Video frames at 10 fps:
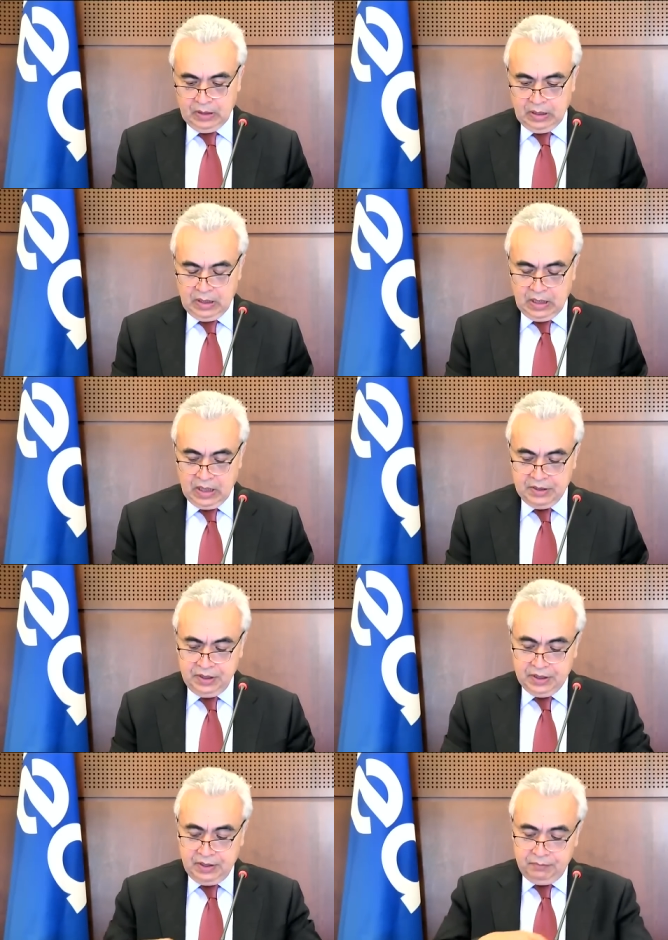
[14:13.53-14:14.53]
And
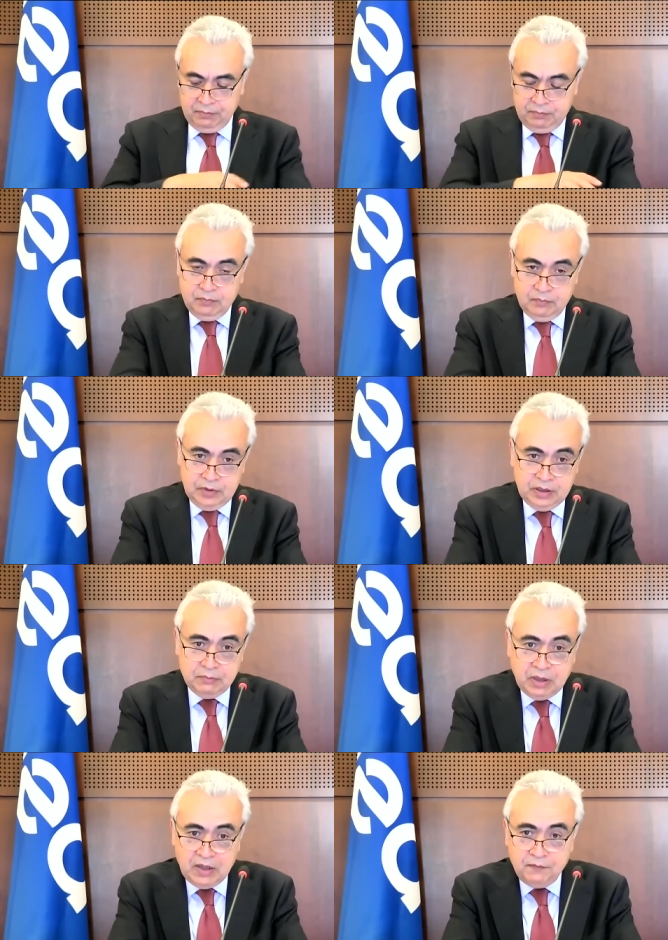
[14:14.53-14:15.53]
here, in
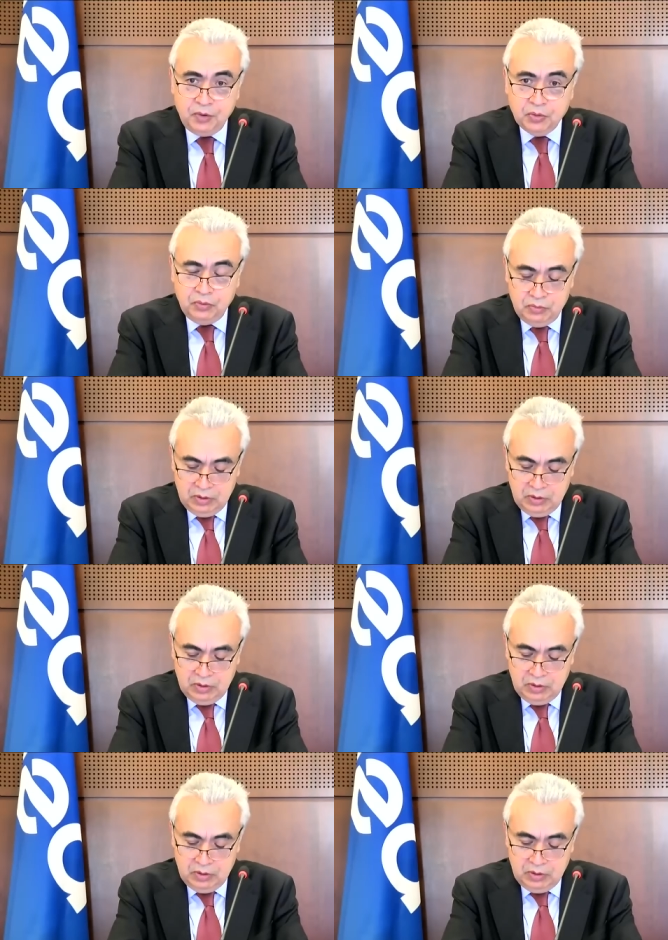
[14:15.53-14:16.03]
my view,